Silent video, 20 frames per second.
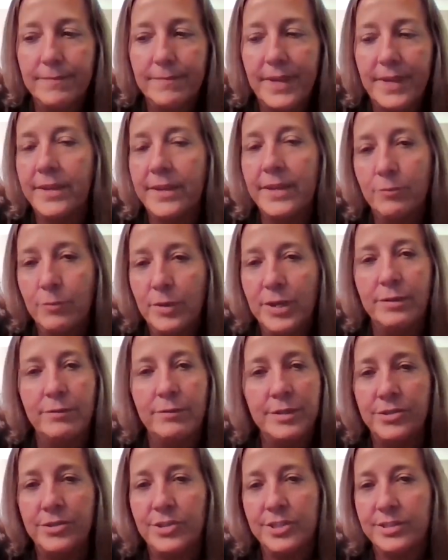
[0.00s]
and then when it
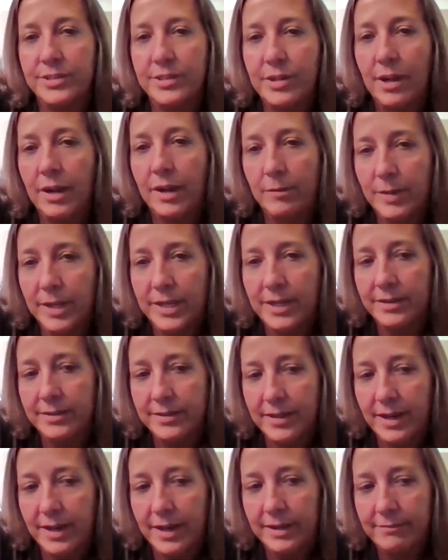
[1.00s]
was just time, like I
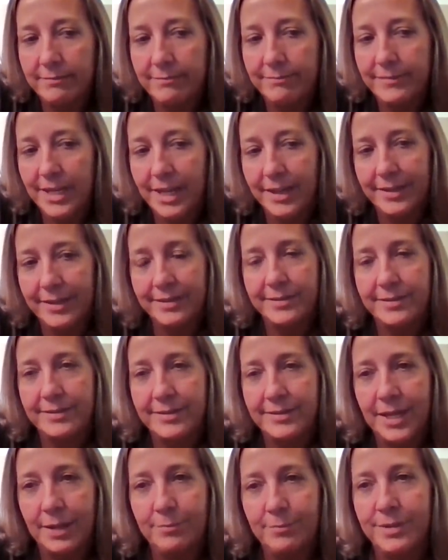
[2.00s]
said, I kind of
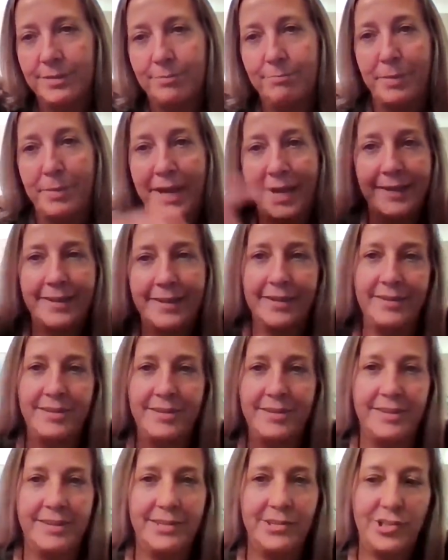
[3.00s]
stepped back
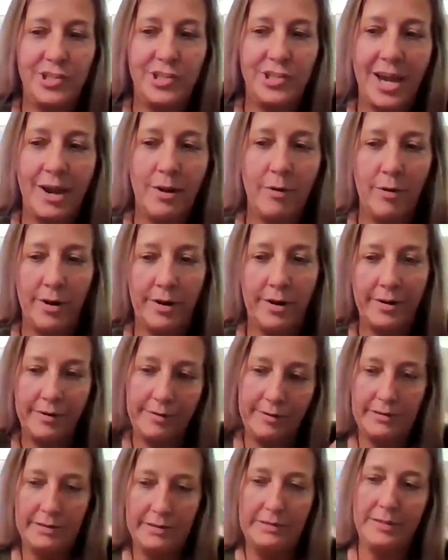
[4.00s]
into the shower
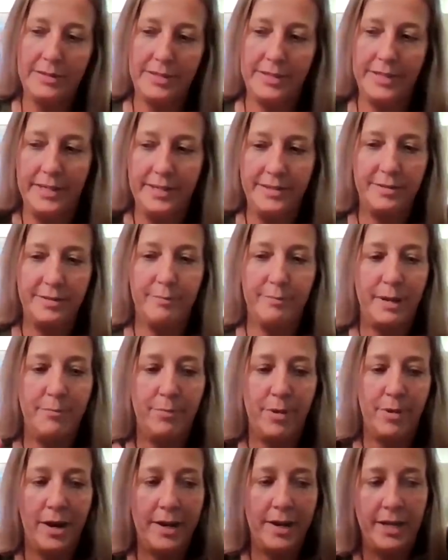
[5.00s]
and into my
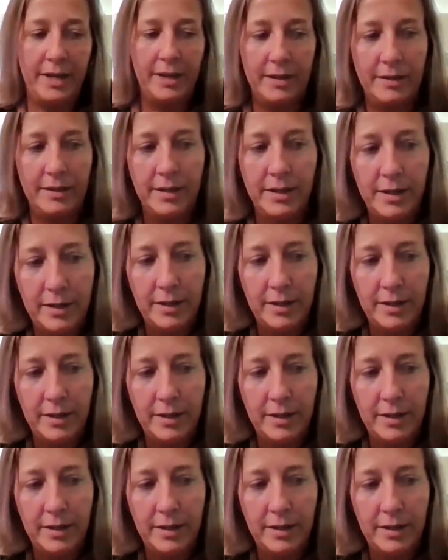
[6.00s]
body and